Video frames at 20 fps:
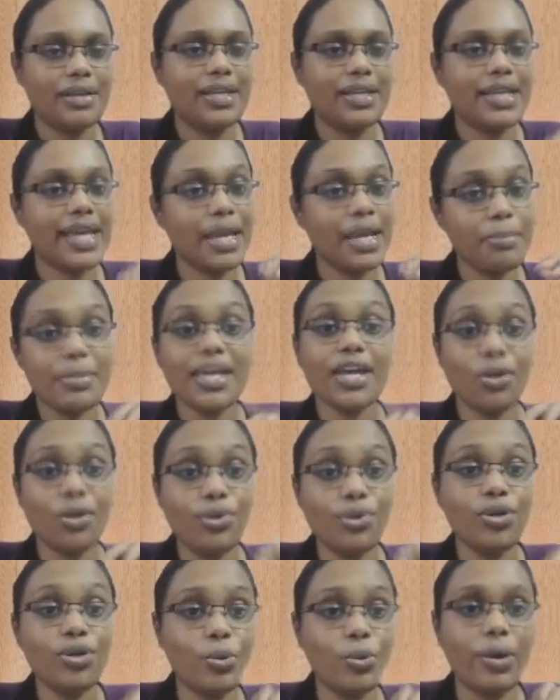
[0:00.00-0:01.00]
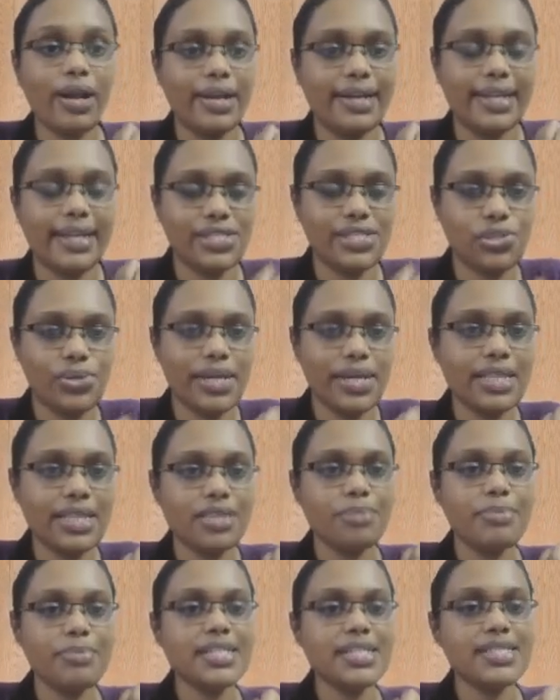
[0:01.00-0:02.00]
It can be a good quality.
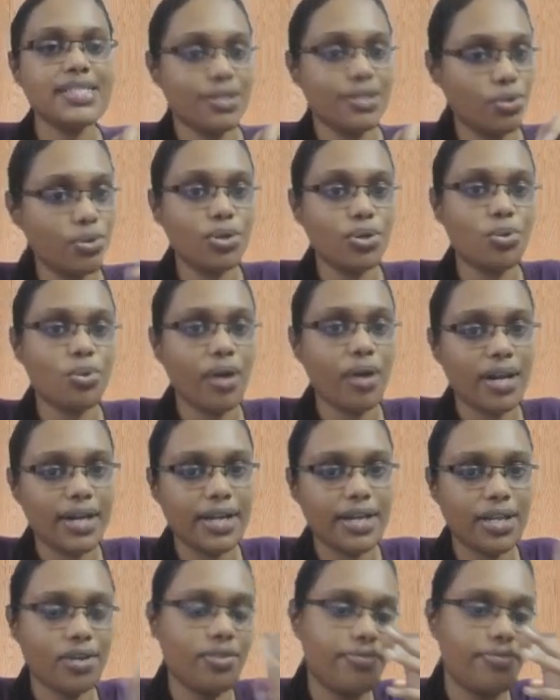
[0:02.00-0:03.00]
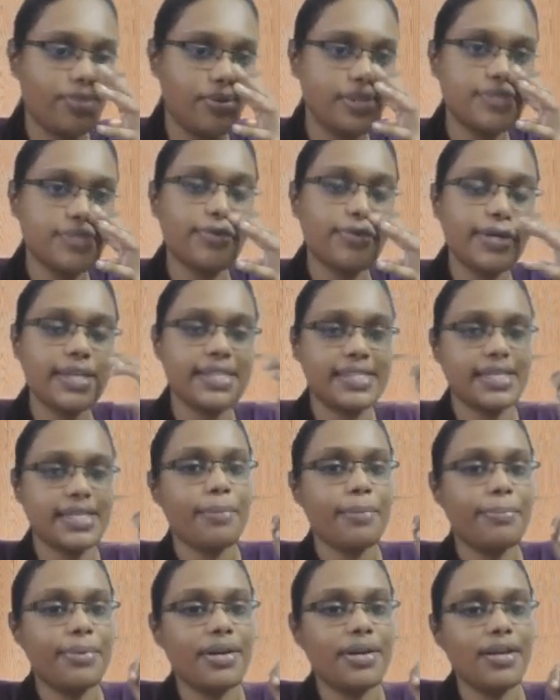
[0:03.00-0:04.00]
Strength means a good quality of yours. For
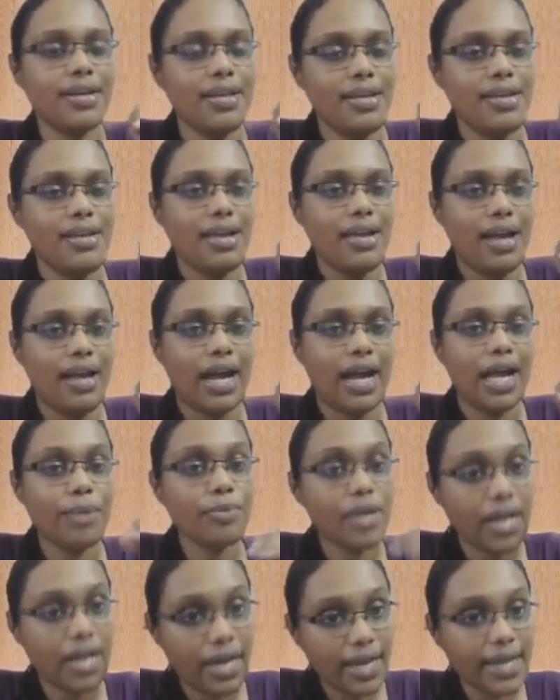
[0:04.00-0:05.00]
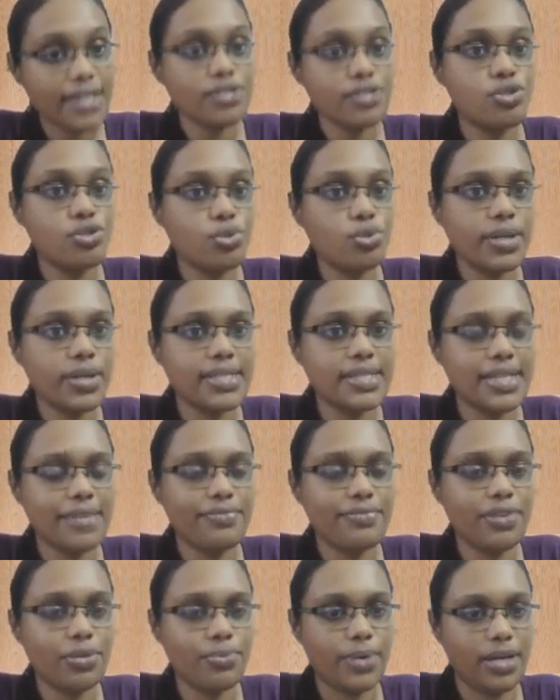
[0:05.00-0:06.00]
example, I'm kind towards
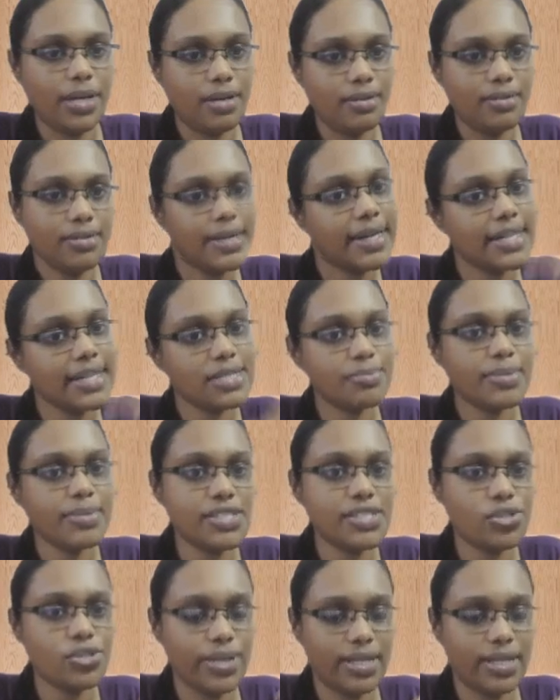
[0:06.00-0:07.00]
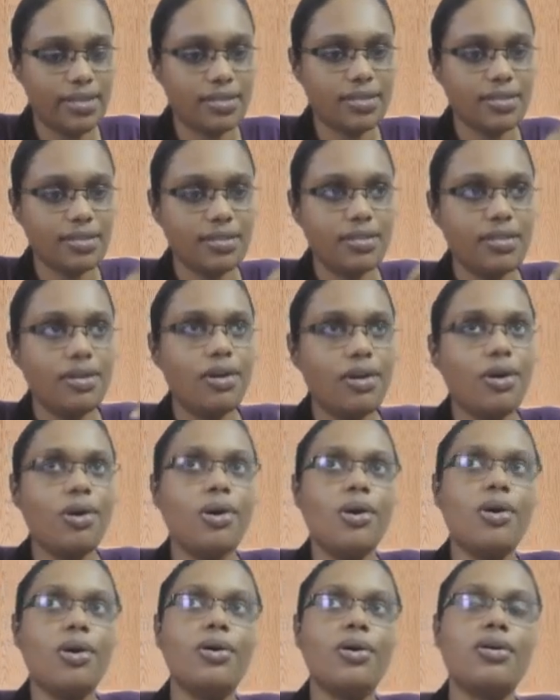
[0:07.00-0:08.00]
everyone. That is my strength.
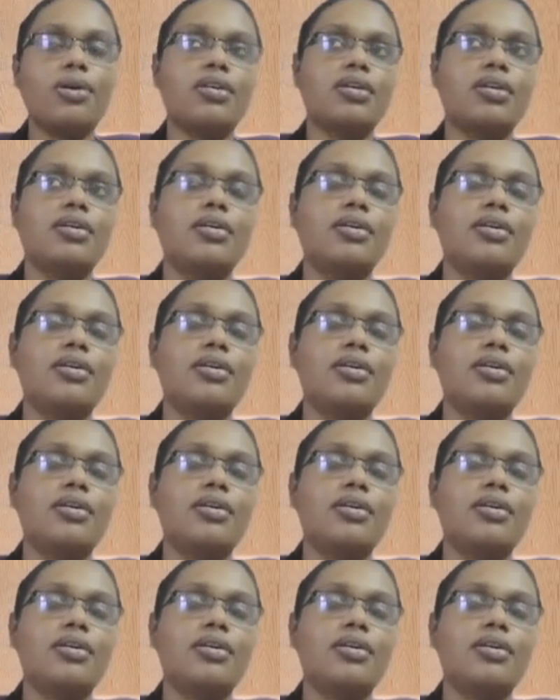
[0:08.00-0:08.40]
Or